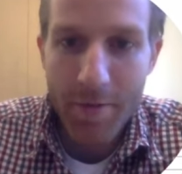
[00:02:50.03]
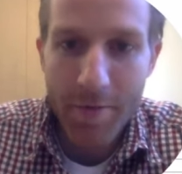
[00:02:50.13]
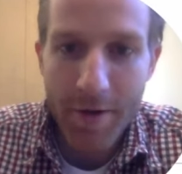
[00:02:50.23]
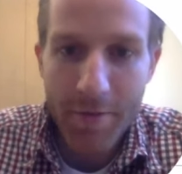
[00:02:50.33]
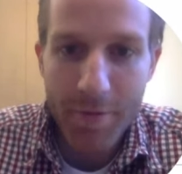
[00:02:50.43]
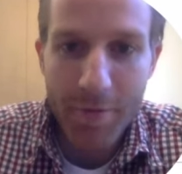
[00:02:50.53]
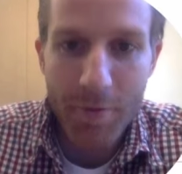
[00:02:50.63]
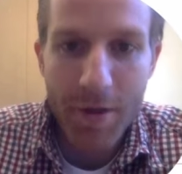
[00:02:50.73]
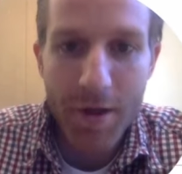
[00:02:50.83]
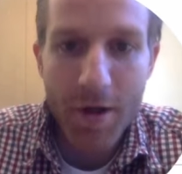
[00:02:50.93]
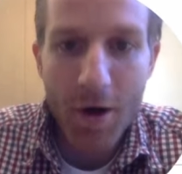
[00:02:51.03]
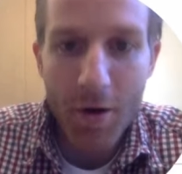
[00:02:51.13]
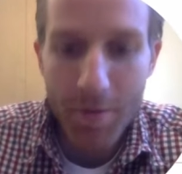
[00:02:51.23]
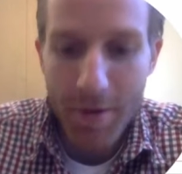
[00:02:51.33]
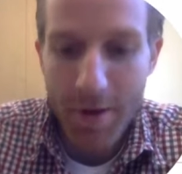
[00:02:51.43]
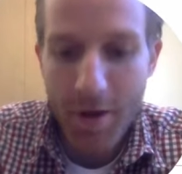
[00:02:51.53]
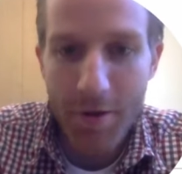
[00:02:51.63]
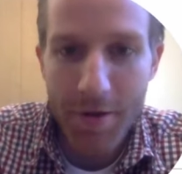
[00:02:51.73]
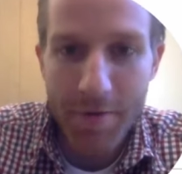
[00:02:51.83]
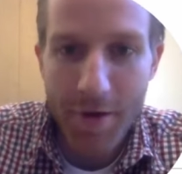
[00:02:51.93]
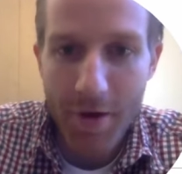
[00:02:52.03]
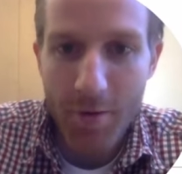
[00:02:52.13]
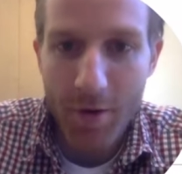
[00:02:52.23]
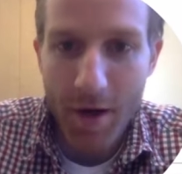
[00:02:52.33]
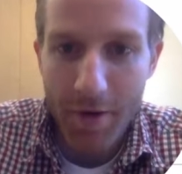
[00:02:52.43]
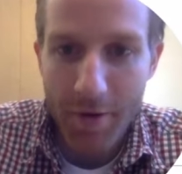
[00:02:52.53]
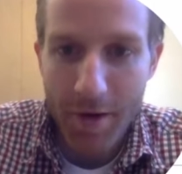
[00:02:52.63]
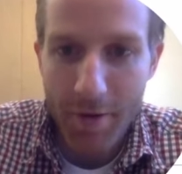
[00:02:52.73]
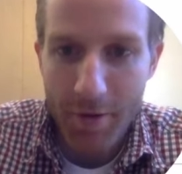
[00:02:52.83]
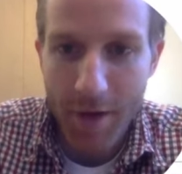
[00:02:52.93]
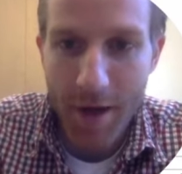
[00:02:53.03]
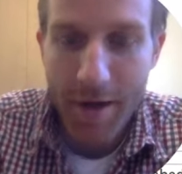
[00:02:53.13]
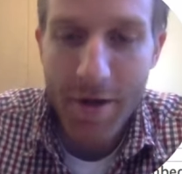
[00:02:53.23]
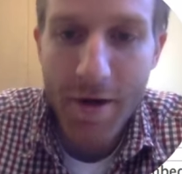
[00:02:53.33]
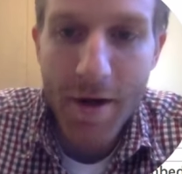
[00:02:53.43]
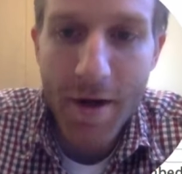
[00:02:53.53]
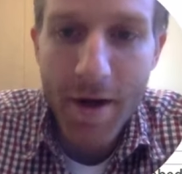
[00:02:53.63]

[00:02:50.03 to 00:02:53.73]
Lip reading: right? Where we can call this variable our line here.